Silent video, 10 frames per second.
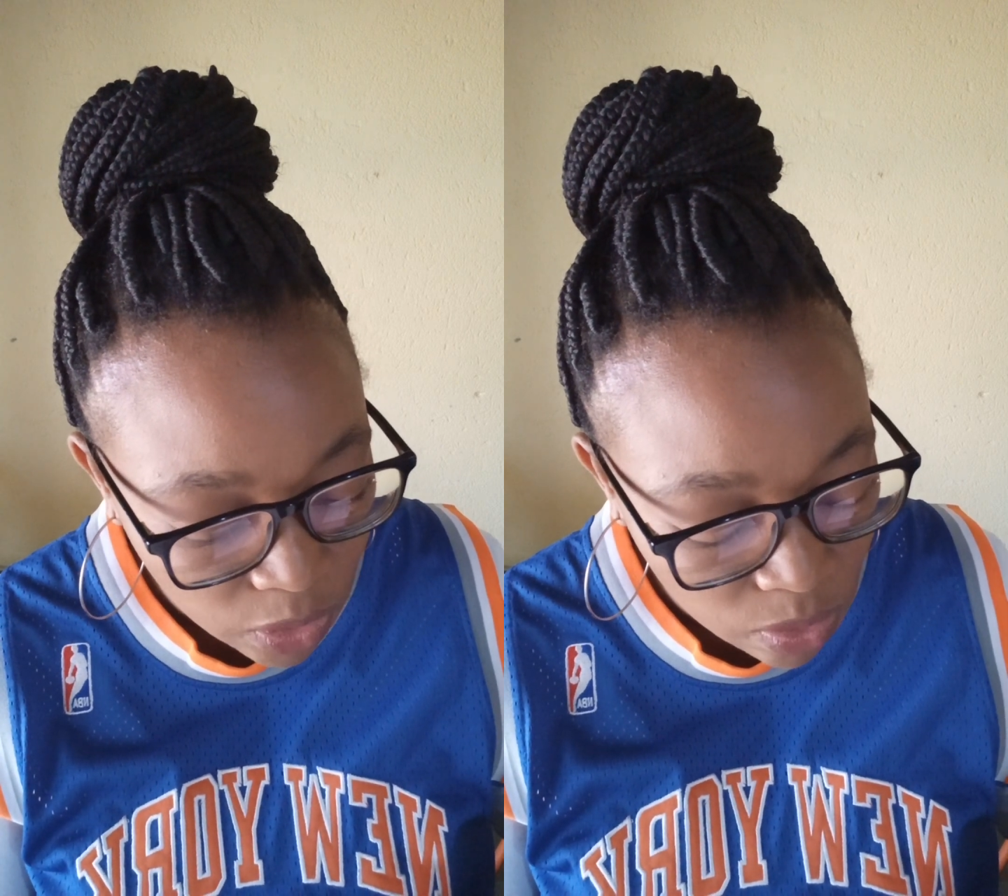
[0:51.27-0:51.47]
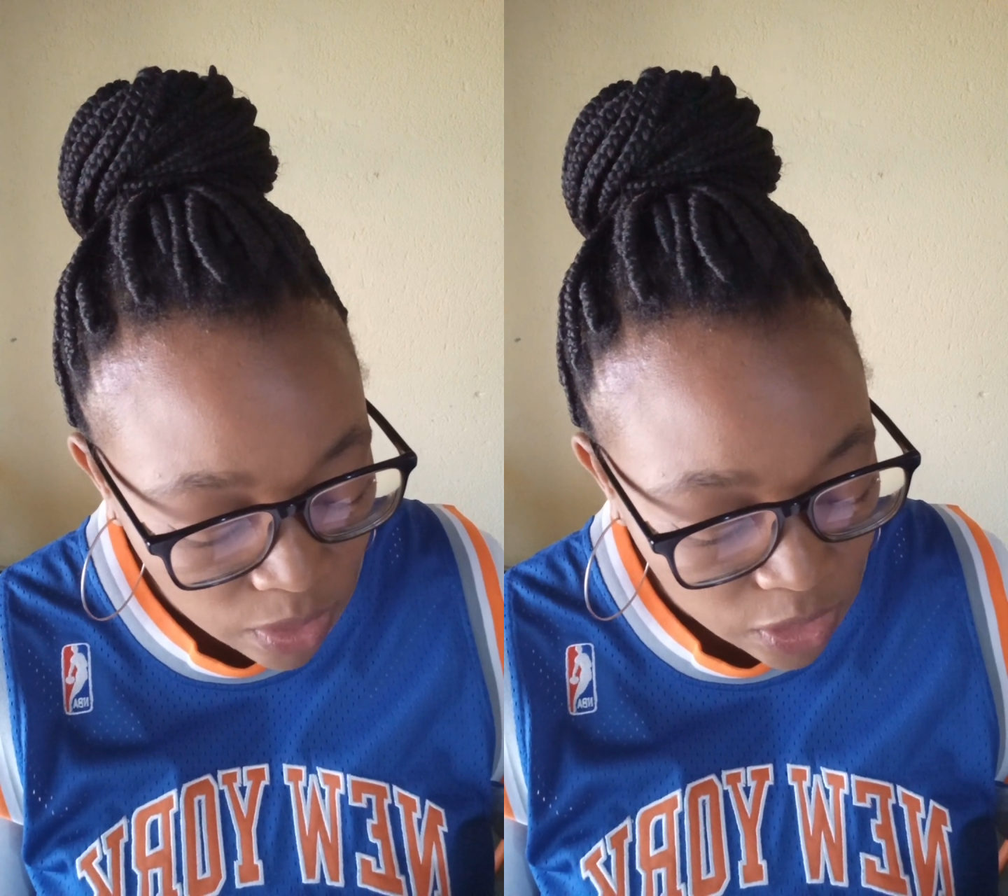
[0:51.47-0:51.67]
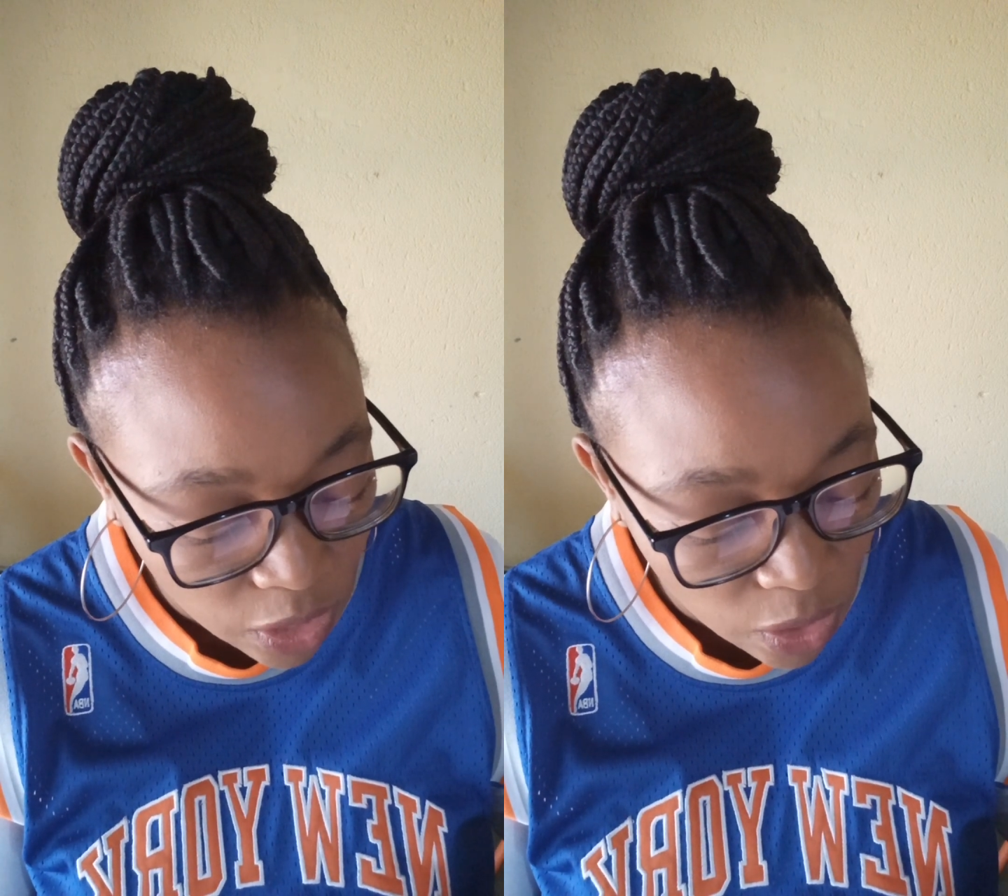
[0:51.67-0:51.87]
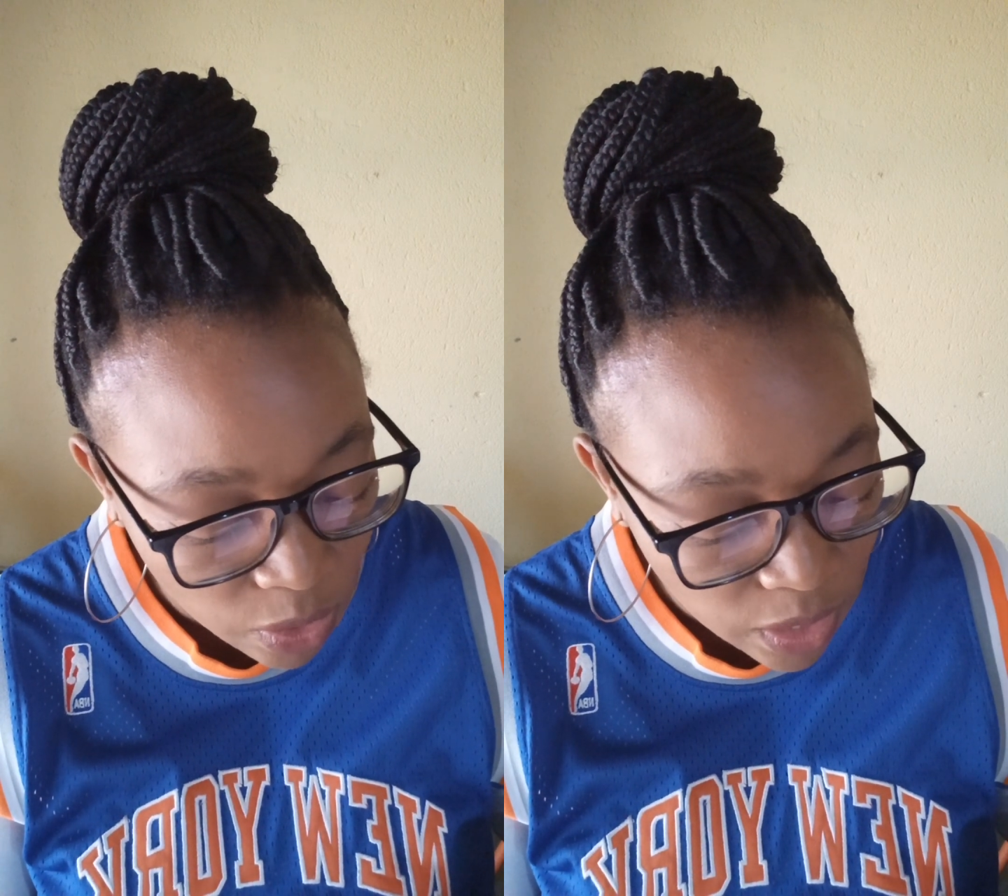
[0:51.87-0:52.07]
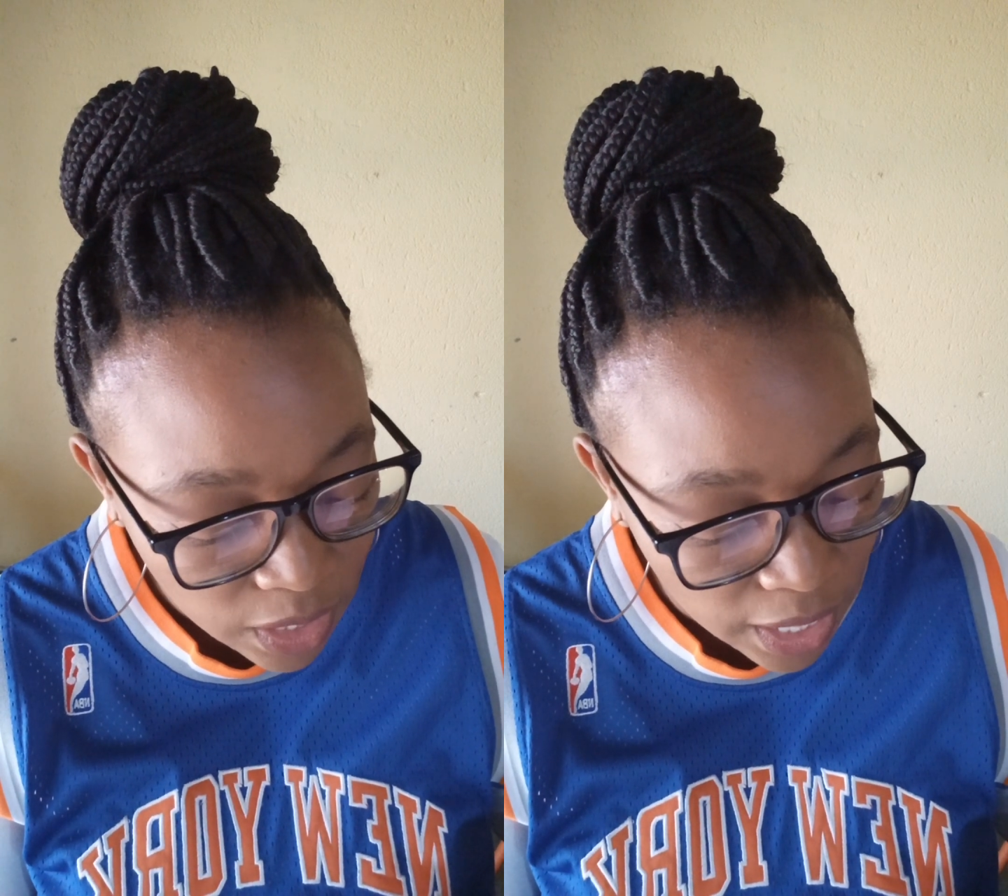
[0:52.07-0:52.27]
who is
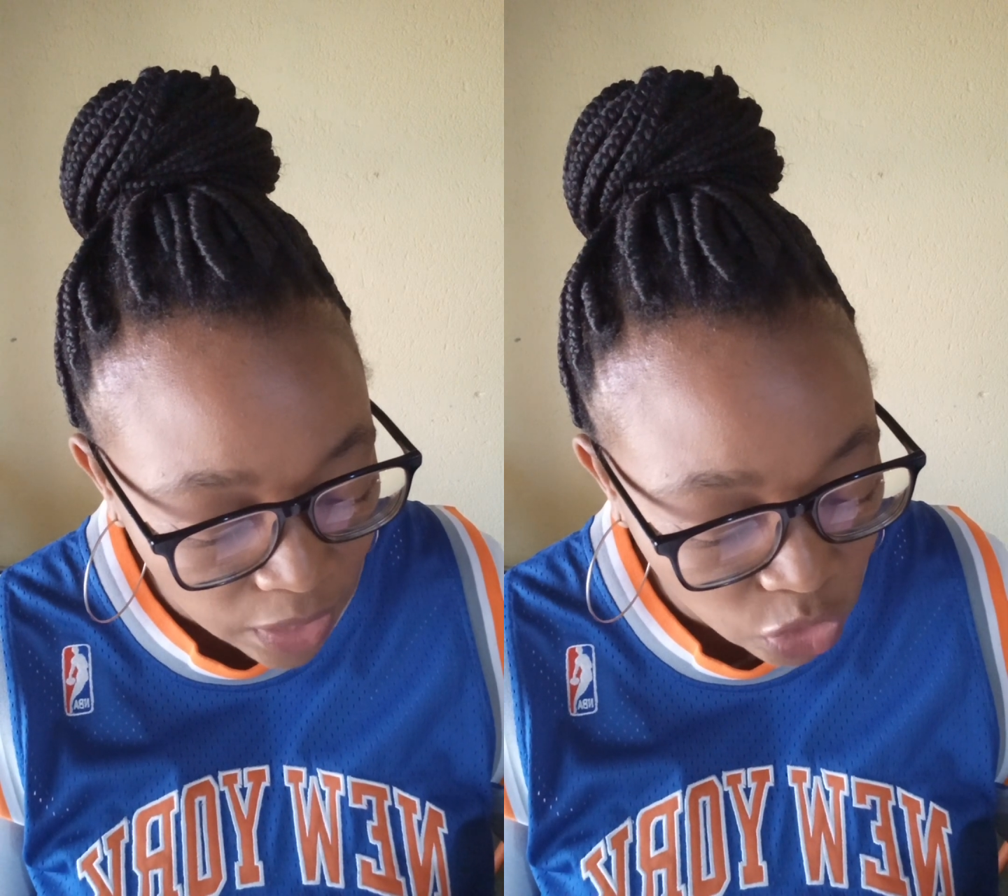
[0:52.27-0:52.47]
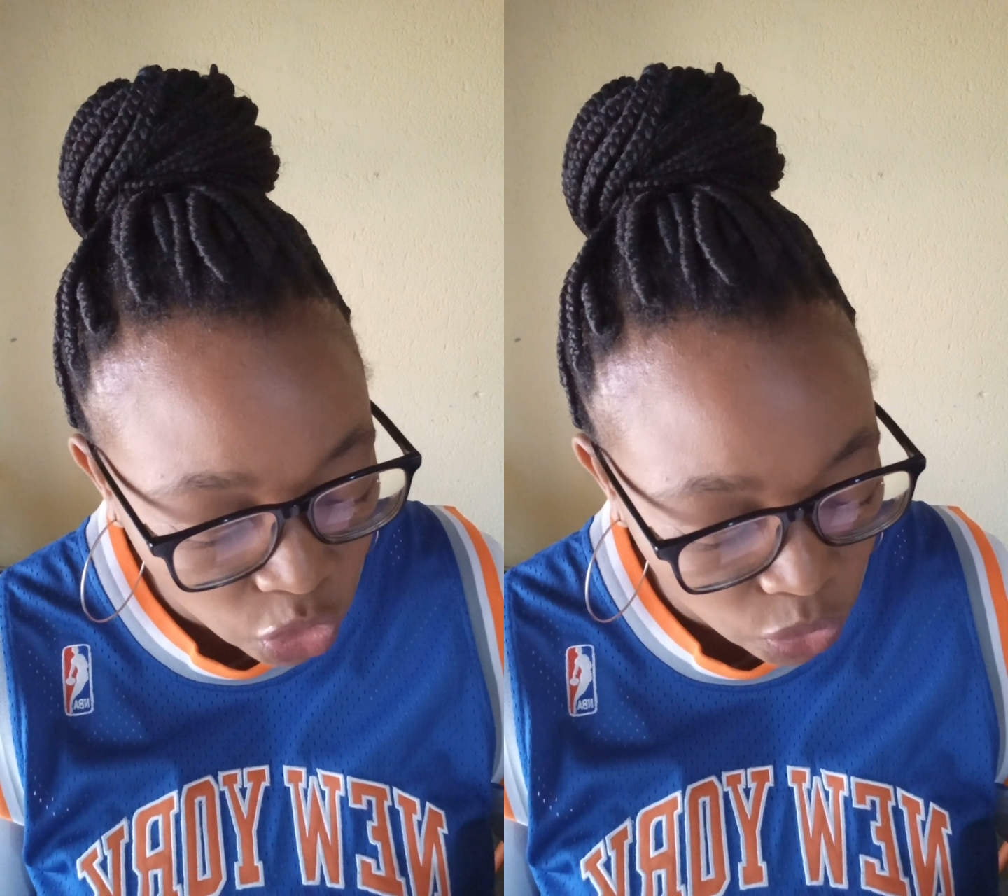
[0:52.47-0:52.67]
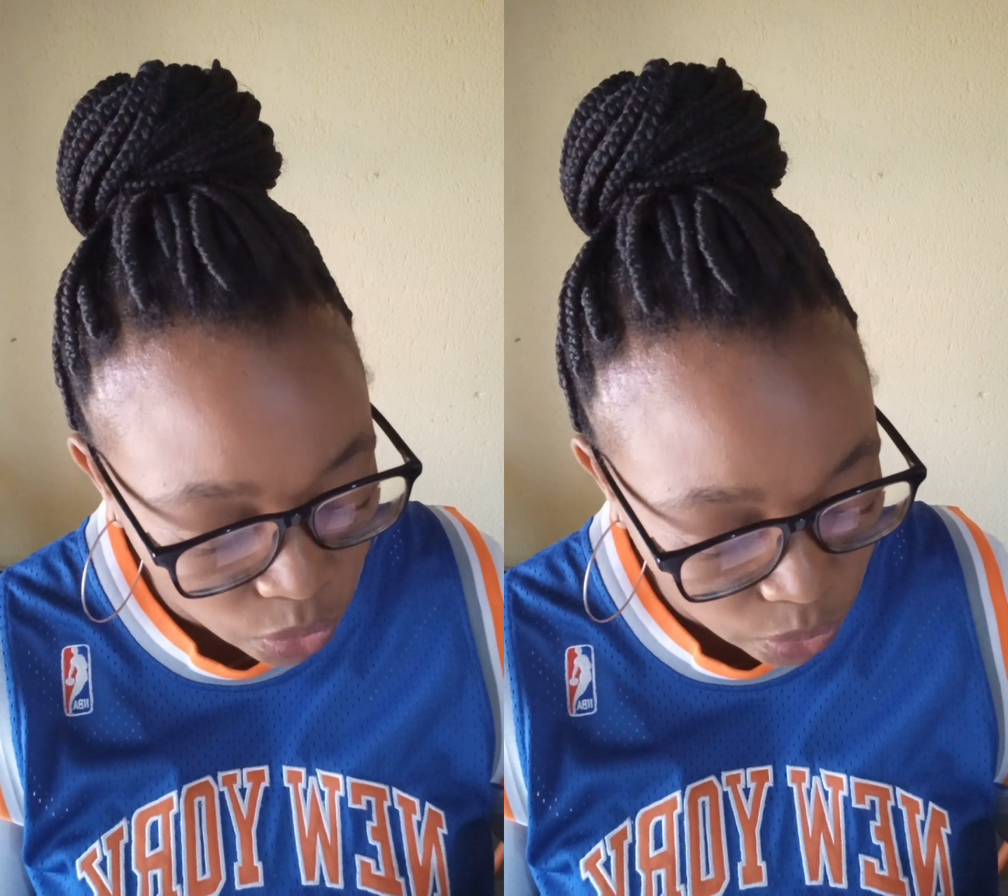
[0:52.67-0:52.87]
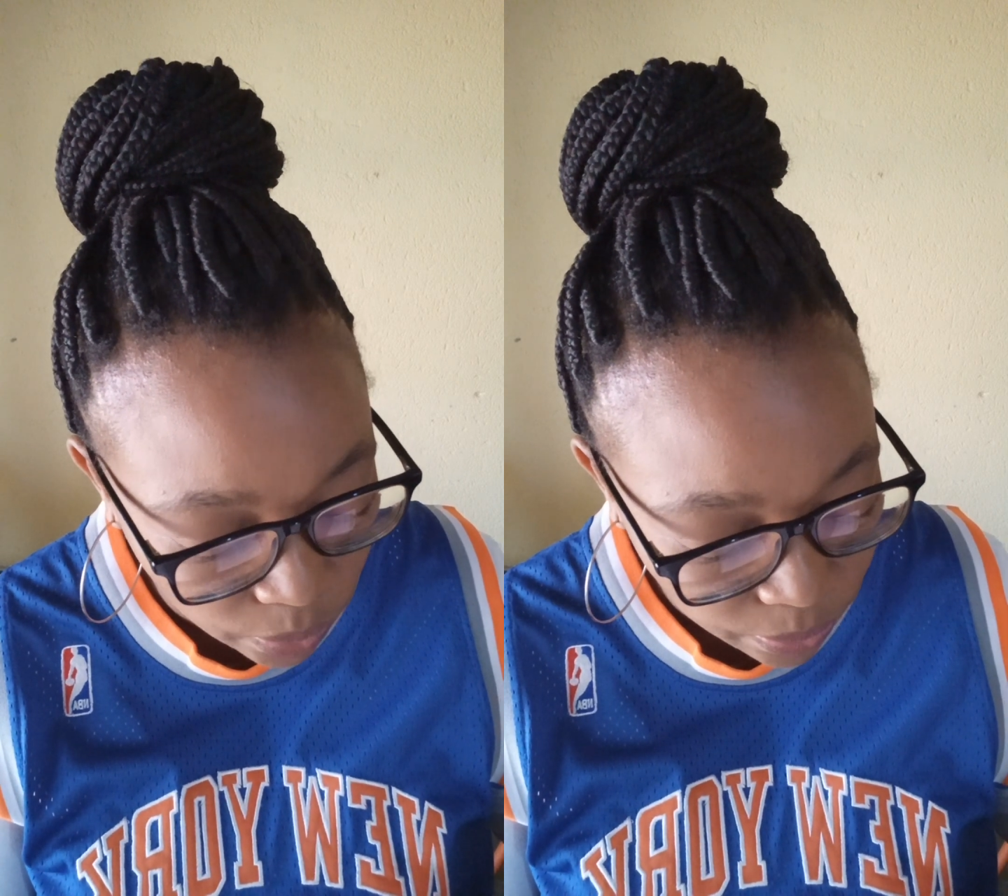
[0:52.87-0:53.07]
holy and true,